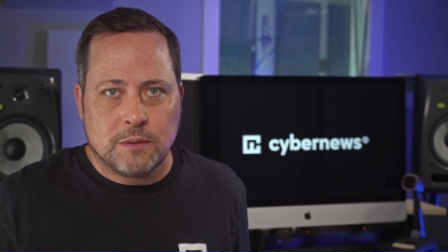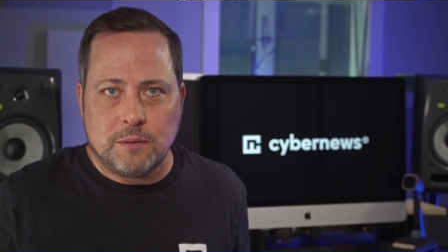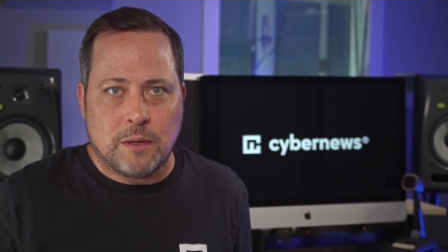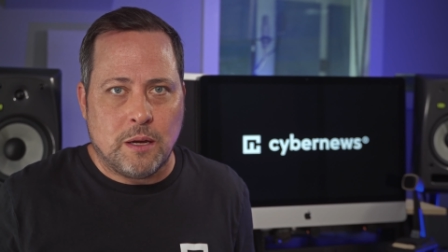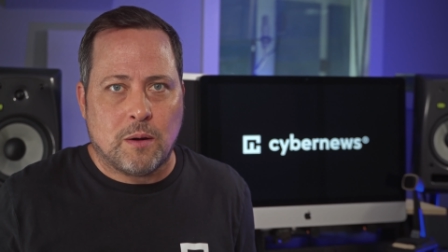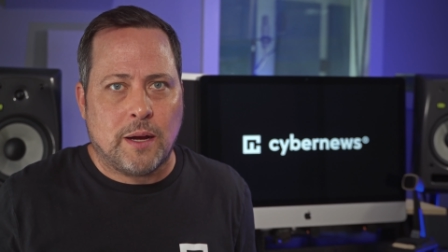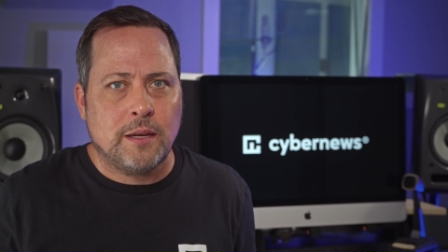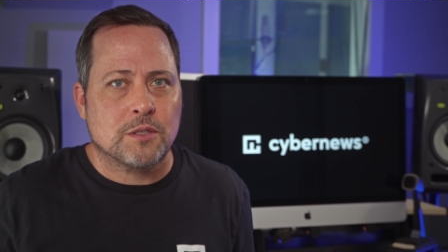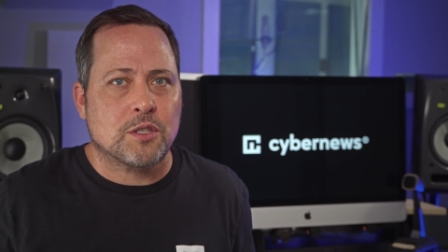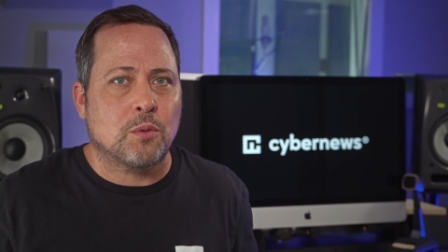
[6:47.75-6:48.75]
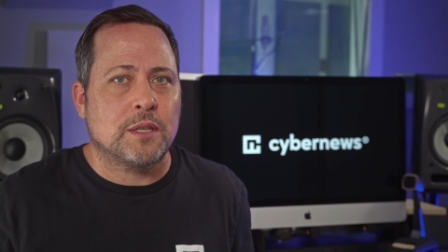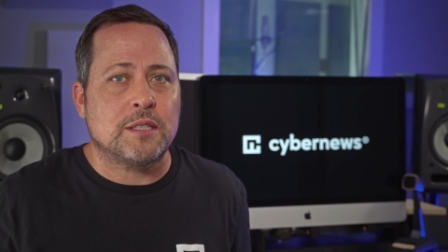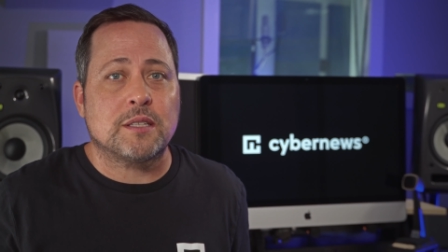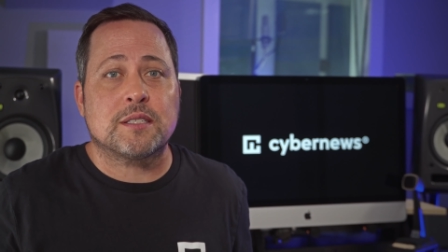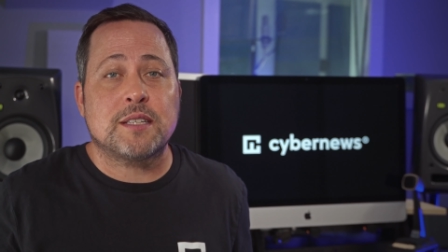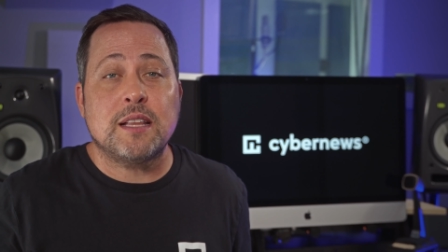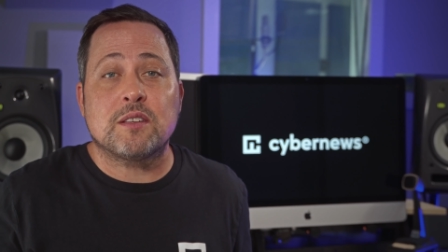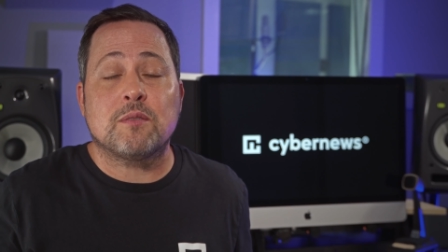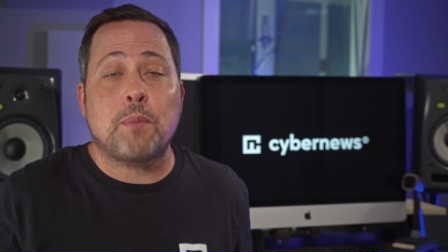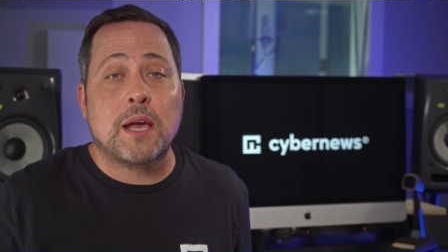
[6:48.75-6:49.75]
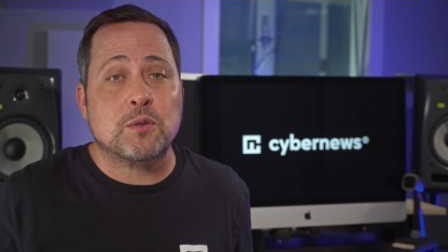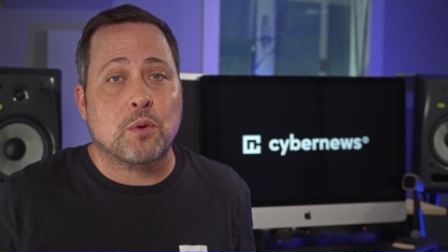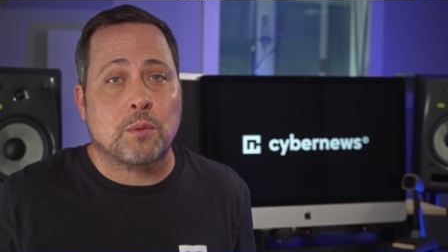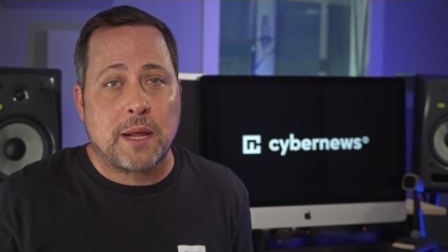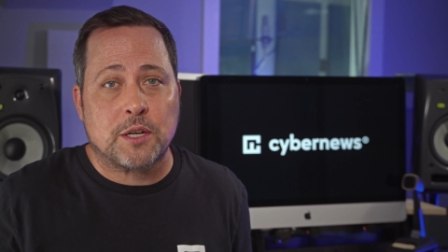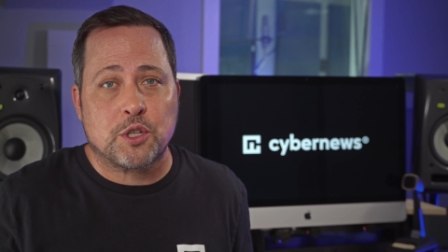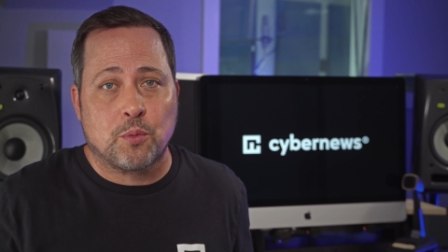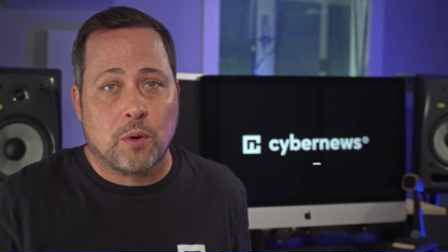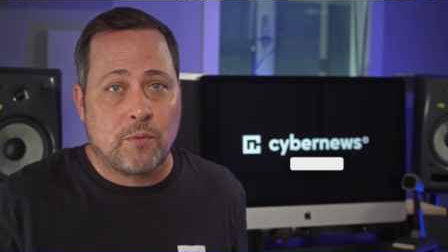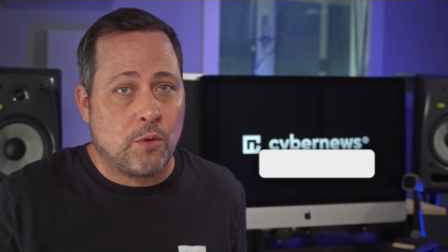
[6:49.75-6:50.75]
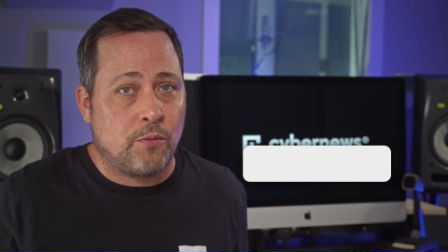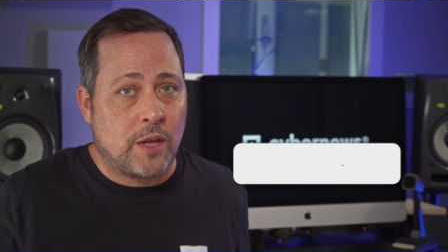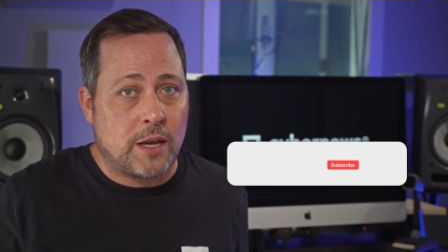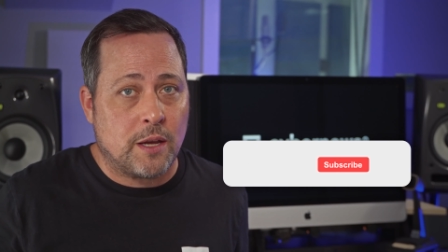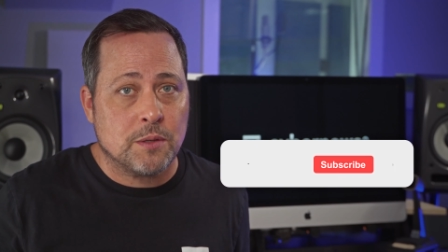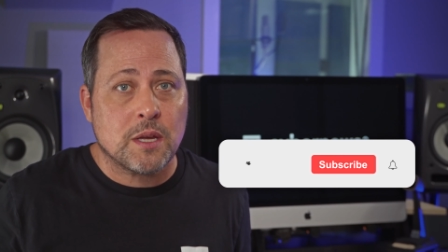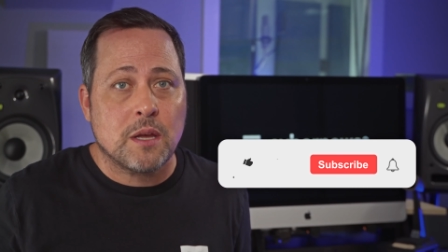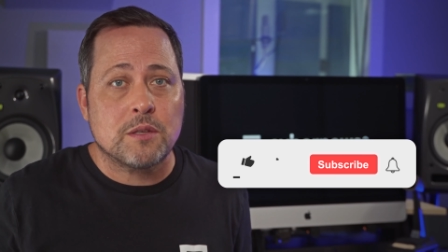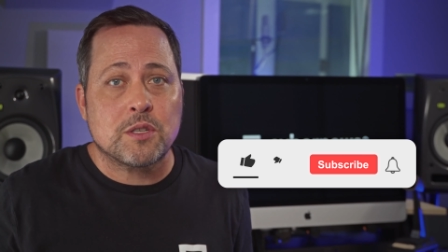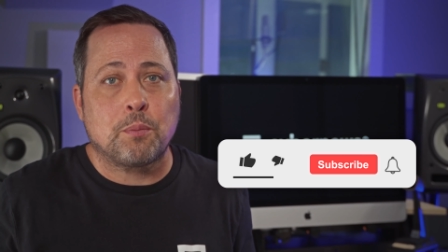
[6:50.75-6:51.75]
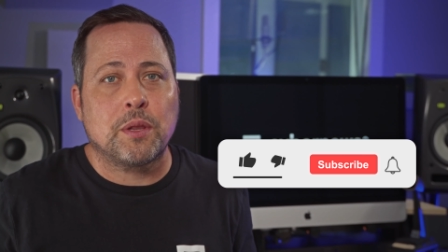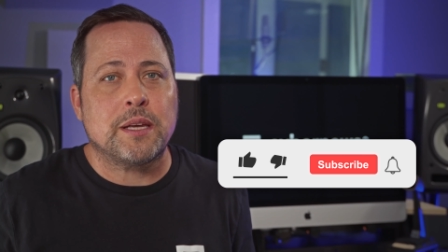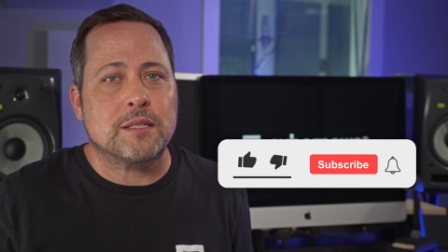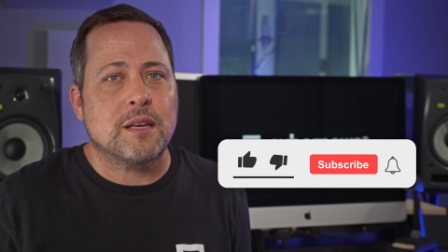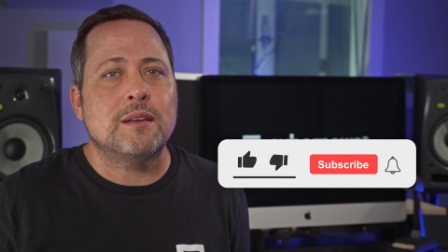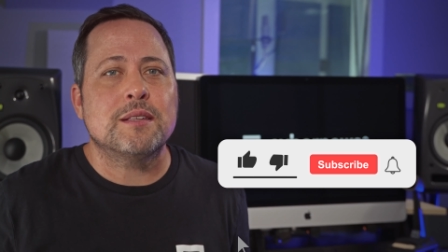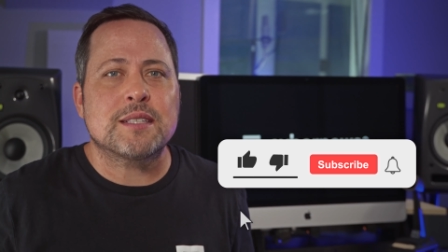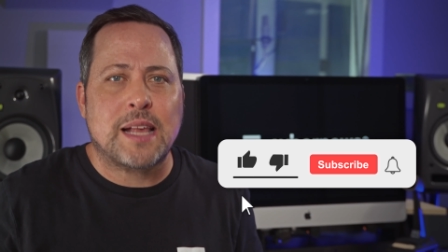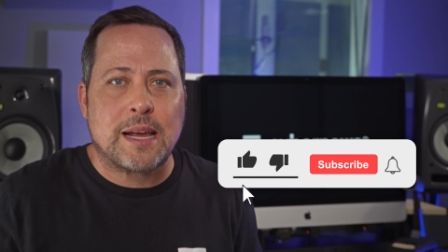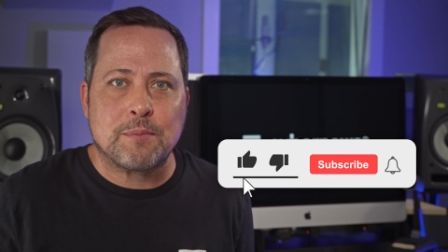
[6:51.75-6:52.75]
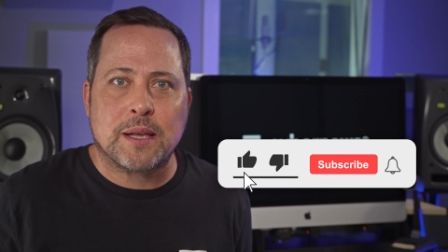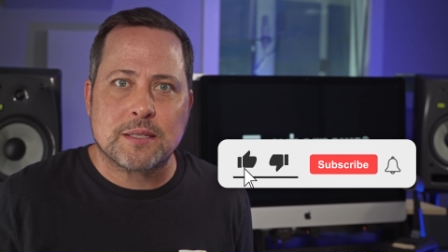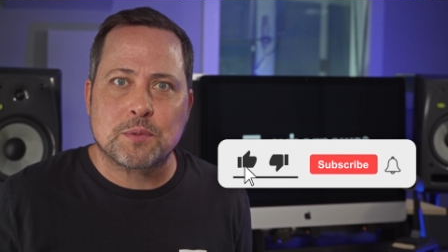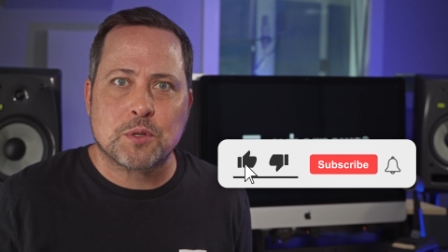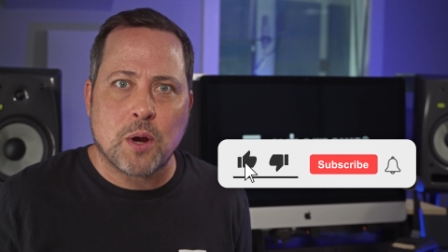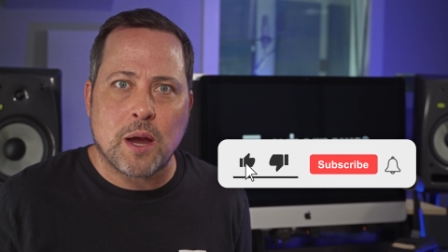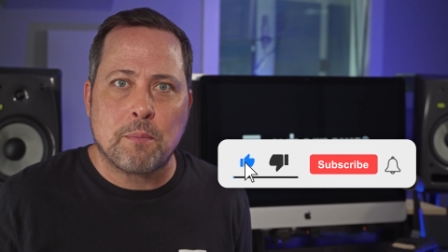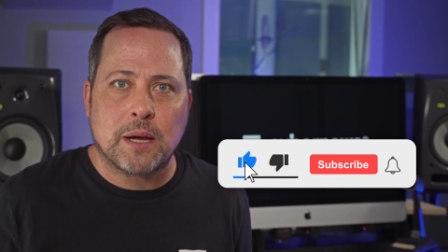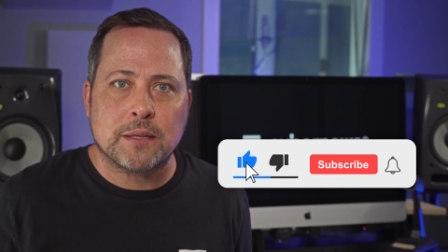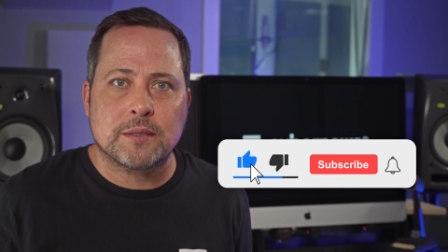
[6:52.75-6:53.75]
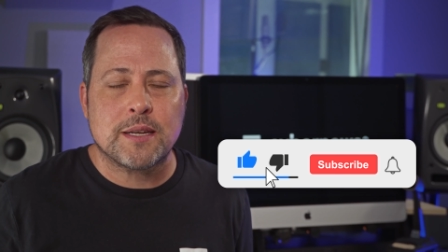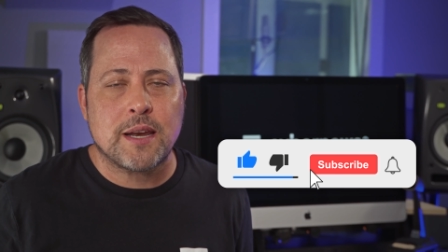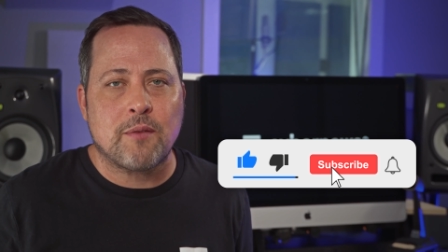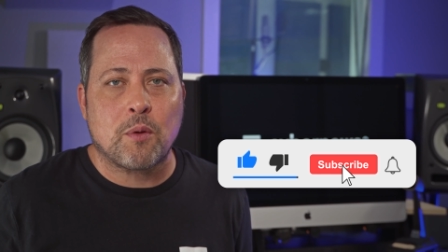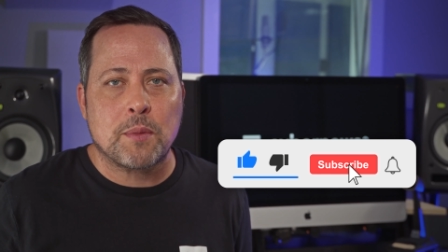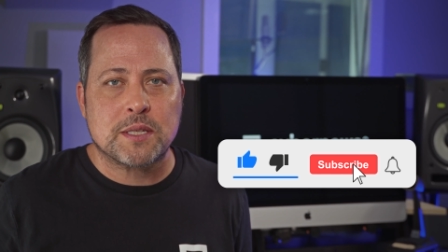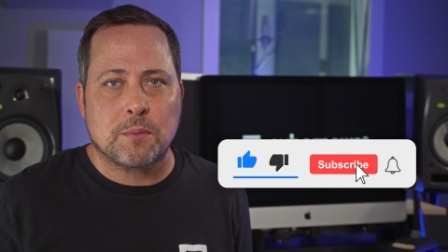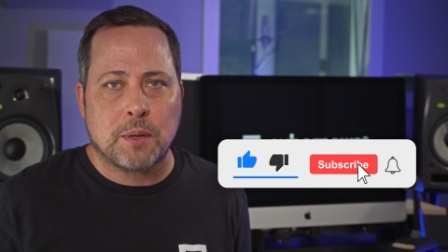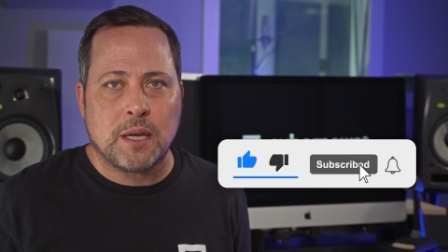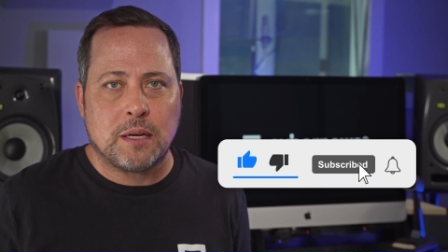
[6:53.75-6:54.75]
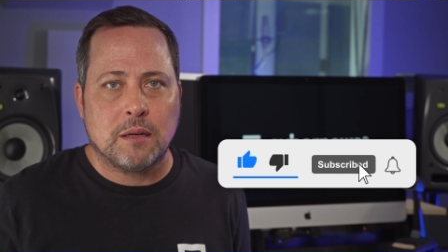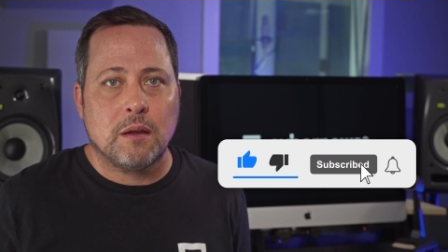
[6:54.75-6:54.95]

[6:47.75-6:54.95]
Oh no, I also release extensive password manager review videos, so please slam that subscribe button to never miss a beat.